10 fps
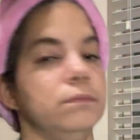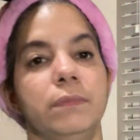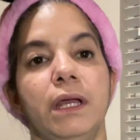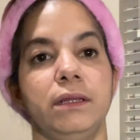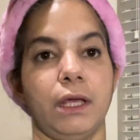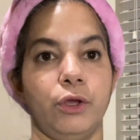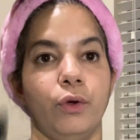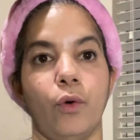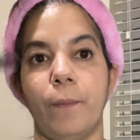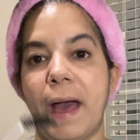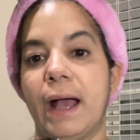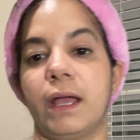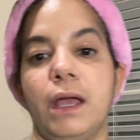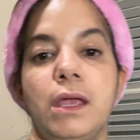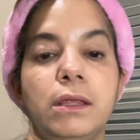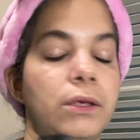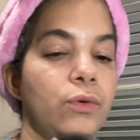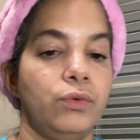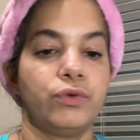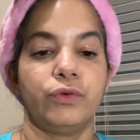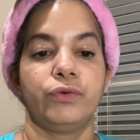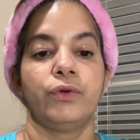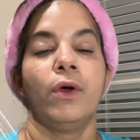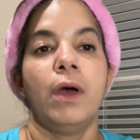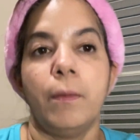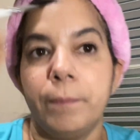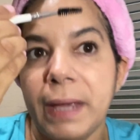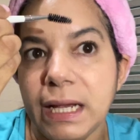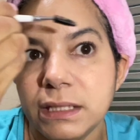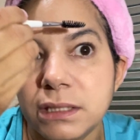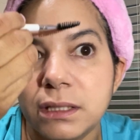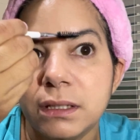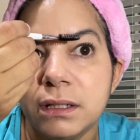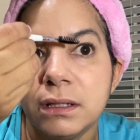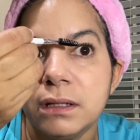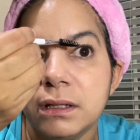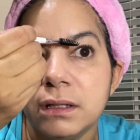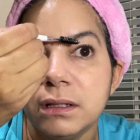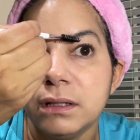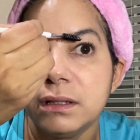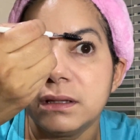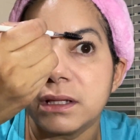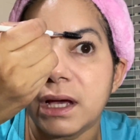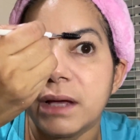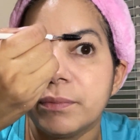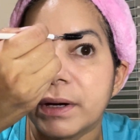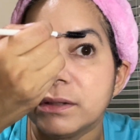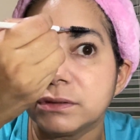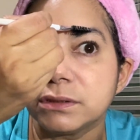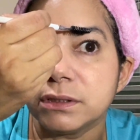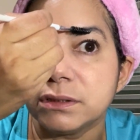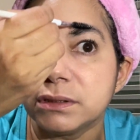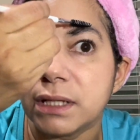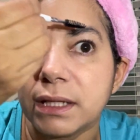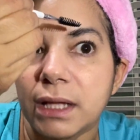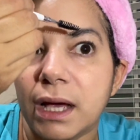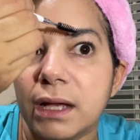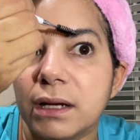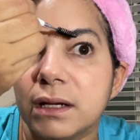And then you go back and you just paint the eyebrow just like that.